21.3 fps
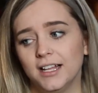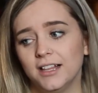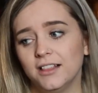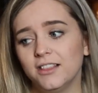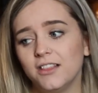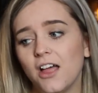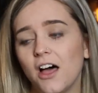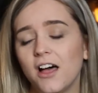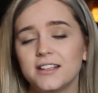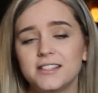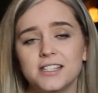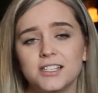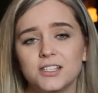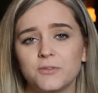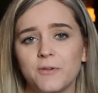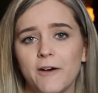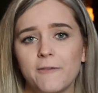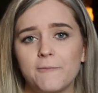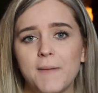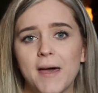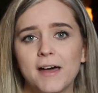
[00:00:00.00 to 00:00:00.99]
lost the
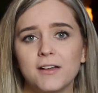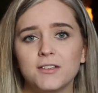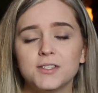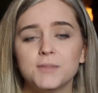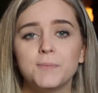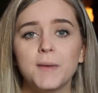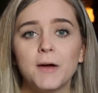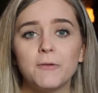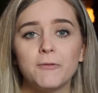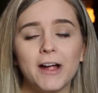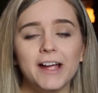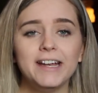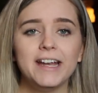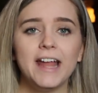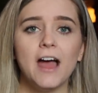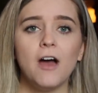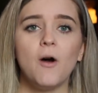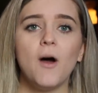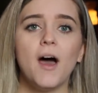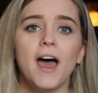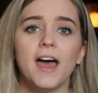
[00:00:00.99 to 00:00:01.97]
twelve pounds, but right
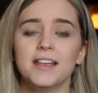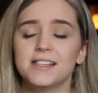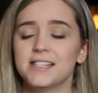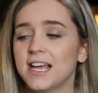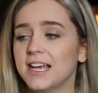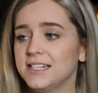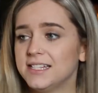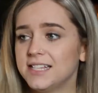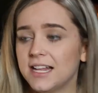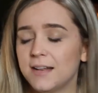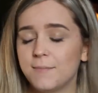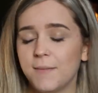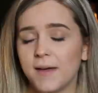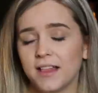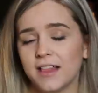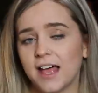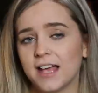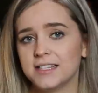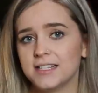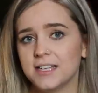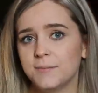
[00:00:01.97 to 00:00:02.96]
now, as I said in
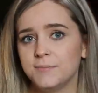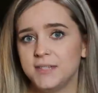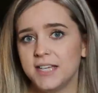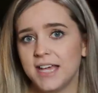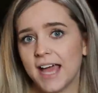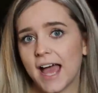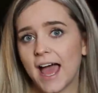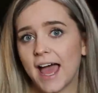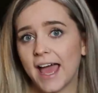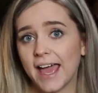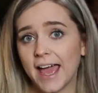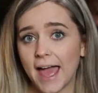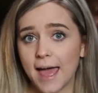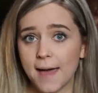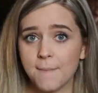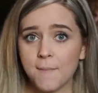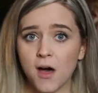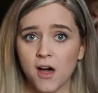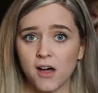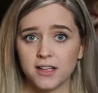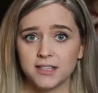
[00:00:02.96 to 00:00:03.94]
my last update, I
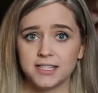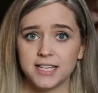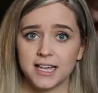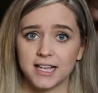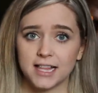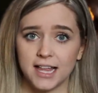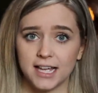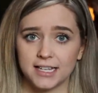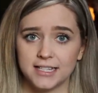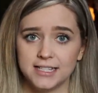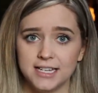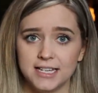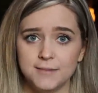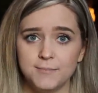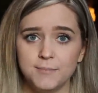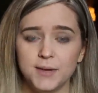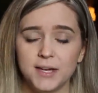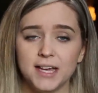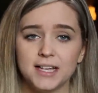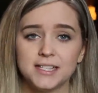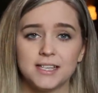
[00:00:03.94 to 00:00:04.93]
am on
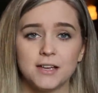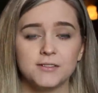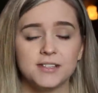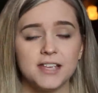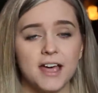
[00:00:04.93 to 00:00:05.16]
Diclectin because I